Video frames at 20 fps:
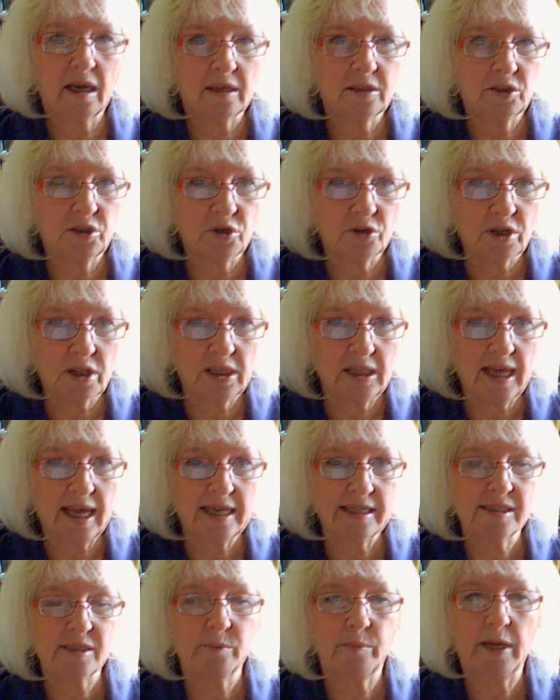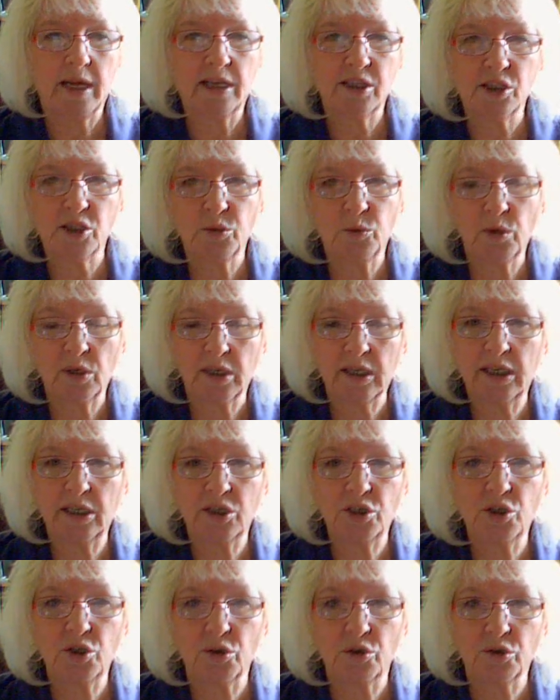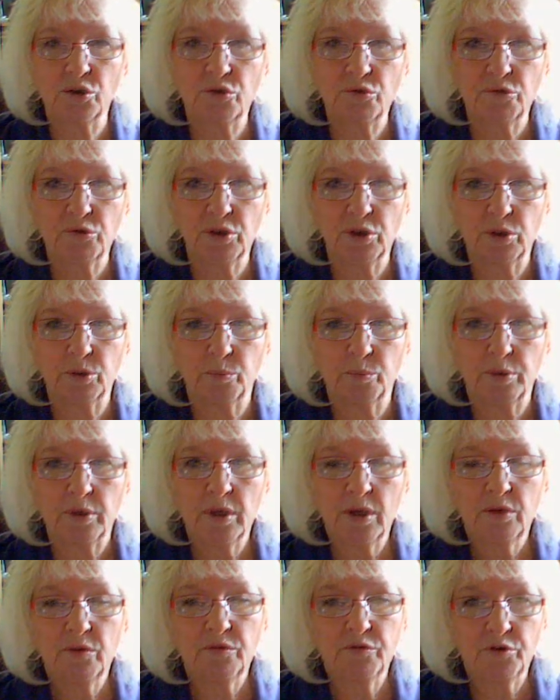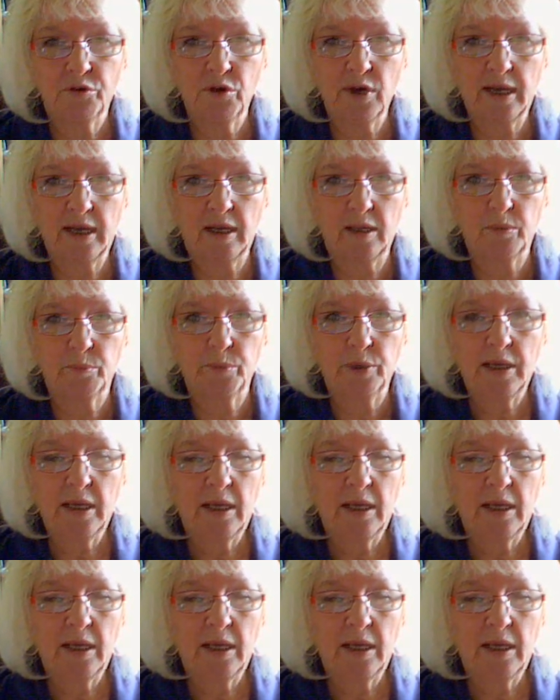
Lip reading: your classmates who are in your group for help.